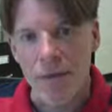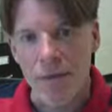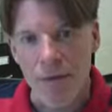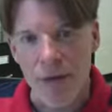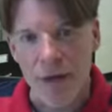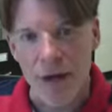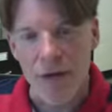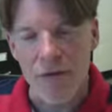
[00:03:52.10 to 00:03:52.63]

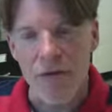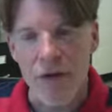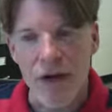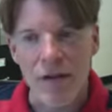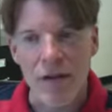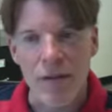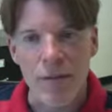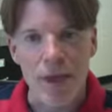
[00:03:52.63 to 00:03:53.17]
they find
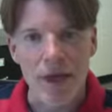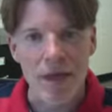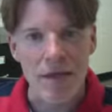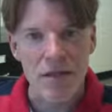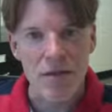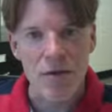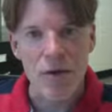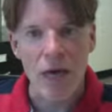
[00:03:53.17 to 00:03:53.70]
that the pace
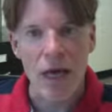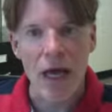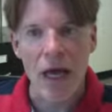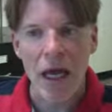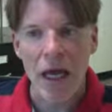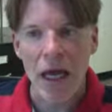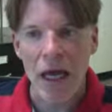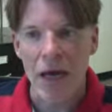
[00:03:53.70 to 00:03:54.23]
is
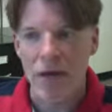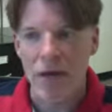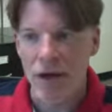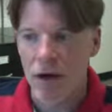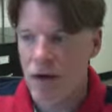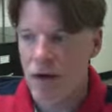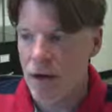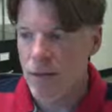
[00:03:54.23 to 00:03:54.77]
okay, and they
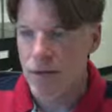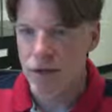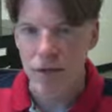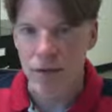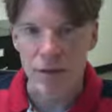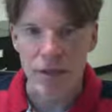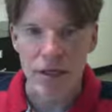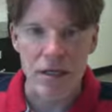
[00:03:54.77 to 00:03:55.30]
are able to
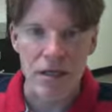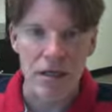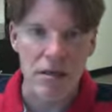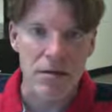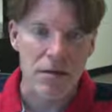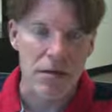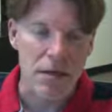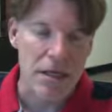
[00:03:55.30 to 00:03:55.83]
complete in,
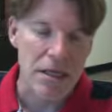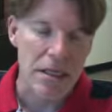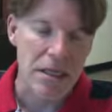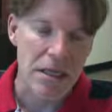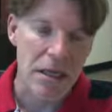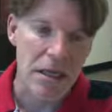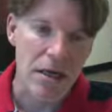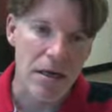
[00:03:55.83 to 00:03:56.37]
like I
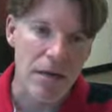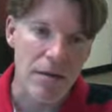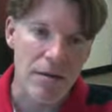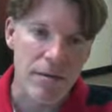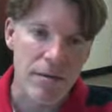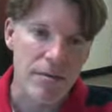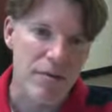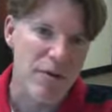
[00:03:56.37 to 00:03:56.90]
say,
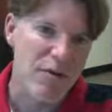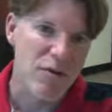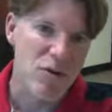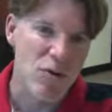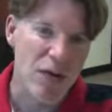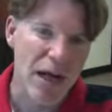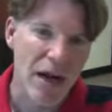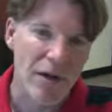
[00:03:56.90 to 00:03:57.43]
around 2.5
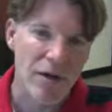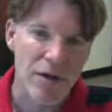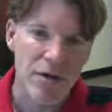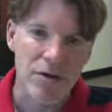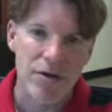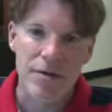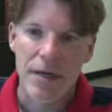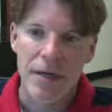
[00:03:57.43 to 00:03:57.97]

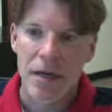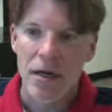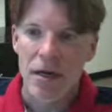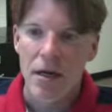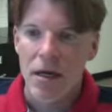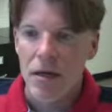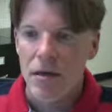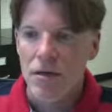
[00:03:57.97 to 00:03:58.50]
years.
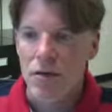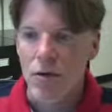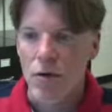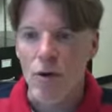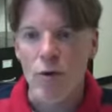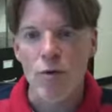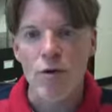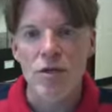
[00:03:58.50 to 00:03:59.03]
So
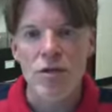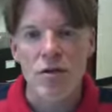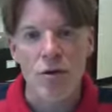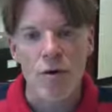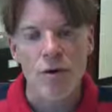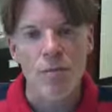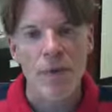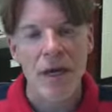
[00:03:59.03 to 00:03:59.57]

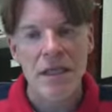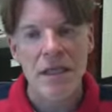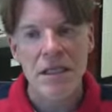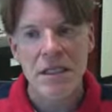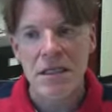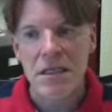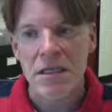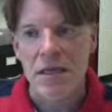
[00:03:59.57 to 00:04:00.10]

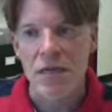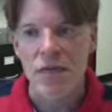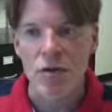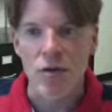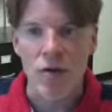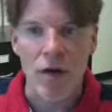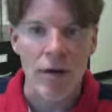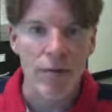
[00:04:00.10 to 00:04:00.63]
course-based gives you a
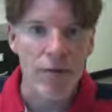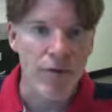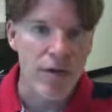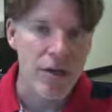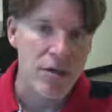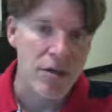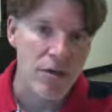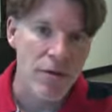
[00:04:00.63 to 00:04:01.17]
lot of
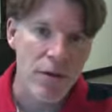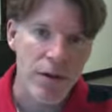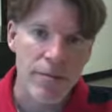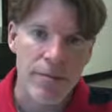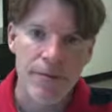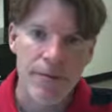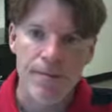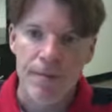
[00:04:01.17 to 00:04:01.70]
professional
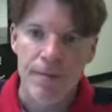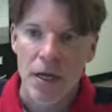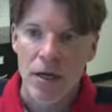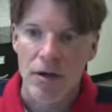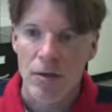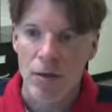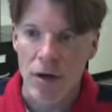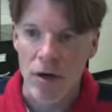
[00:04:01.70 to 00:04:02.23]
development.
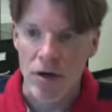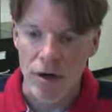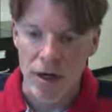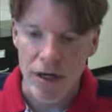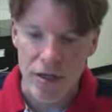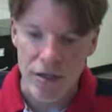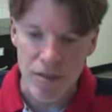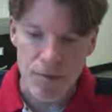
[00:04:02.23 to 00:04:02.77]
You are learning
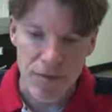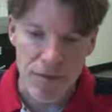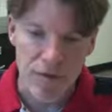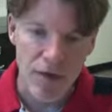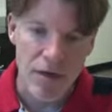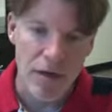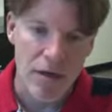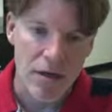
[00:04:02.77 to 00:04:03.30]
a
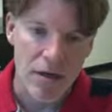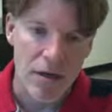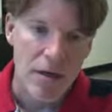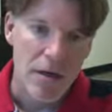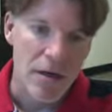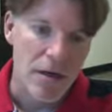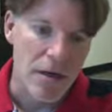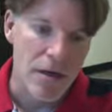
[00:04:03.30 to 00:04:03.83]
specific
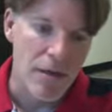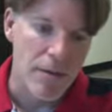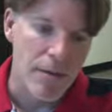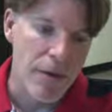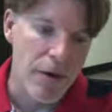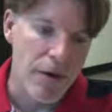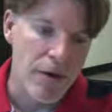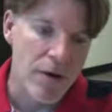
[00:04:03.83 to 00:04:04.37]

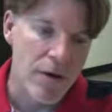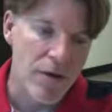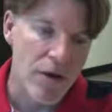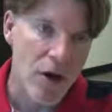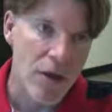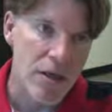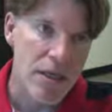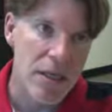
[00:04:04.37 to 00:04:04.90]
area of
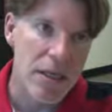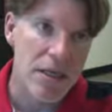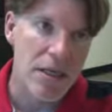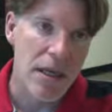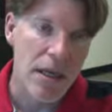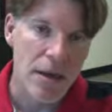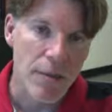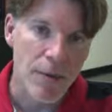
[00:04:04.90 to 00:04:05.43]
content
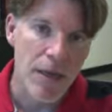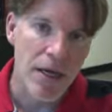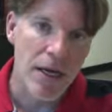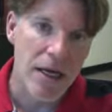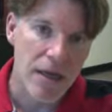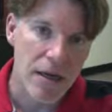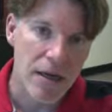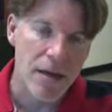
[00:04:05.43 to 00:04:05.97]
and applying
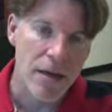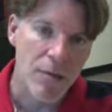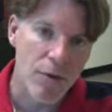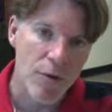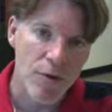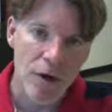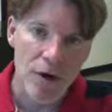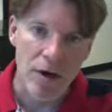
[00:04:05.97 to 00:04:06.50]
it, and then
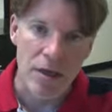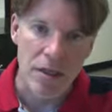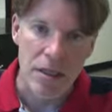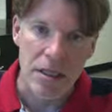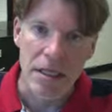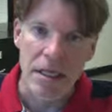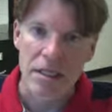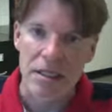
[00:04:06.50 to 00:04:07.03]
moving on to the
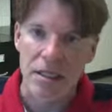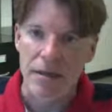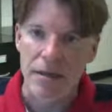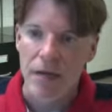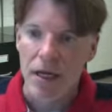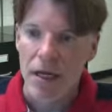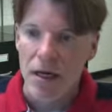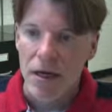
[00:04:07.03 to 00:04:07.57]
next thing.
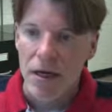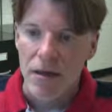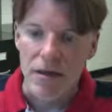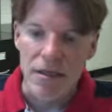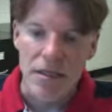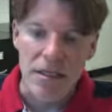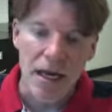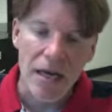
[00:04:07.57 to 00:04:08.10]
The
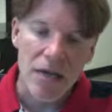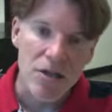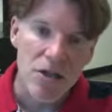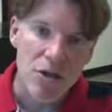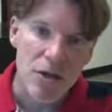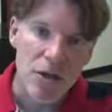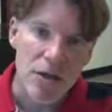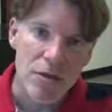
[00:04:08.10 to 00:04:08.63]
second
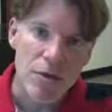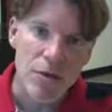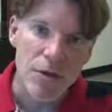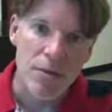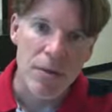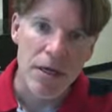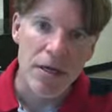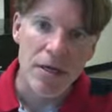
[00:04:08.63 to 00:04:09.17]
choice would
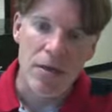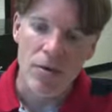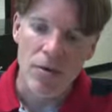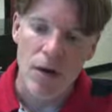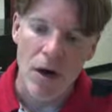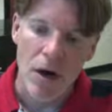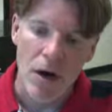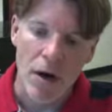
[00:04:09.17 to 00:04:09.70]
be
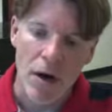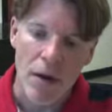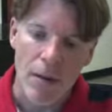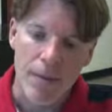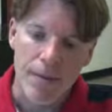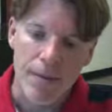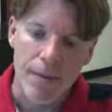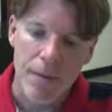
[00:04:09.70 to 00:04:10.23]
your
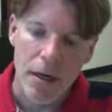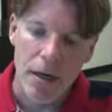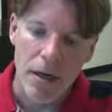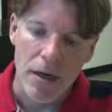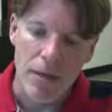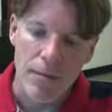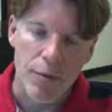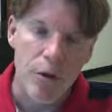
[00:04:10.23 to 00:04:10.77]

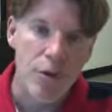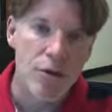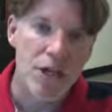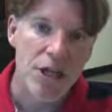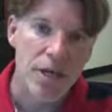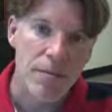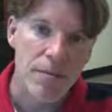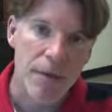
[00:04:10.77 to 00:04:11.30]

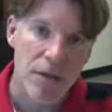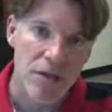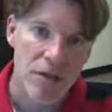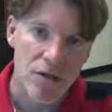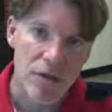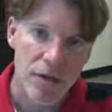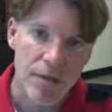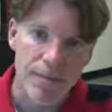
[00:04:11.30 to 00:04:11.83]
project-based
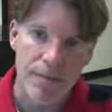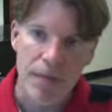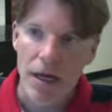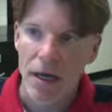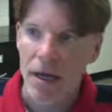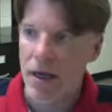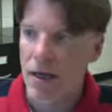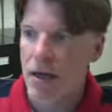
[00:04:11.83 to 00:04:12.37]
stream.
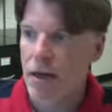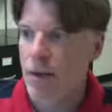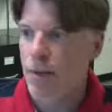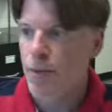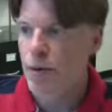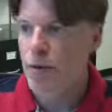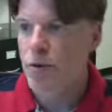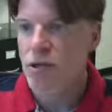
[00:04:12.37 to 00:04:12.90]
And in a
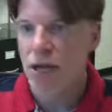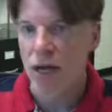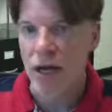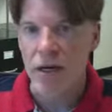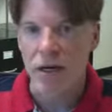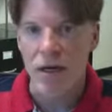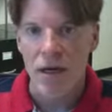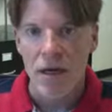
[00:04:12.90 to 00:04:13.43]

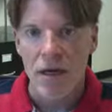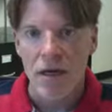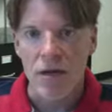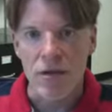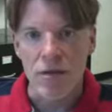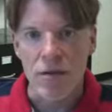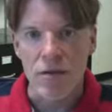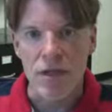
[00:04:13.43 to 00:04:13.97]
project,
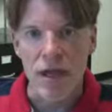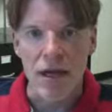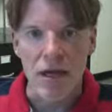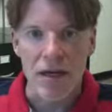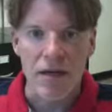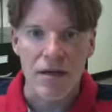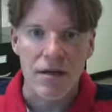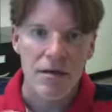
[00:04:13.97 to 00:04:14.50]
you take